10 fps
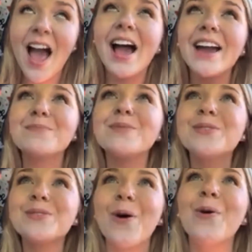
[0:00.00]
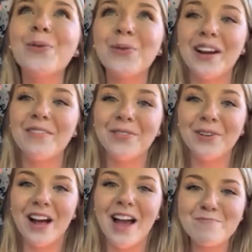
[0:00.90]
I'm so
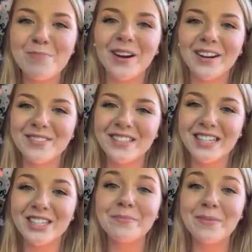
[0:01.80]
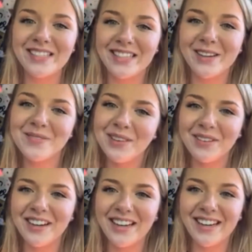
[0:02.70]
grateful I'm part of such an amazing
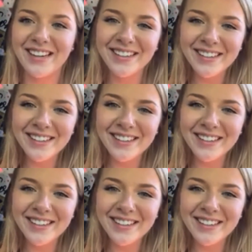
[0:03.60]
community.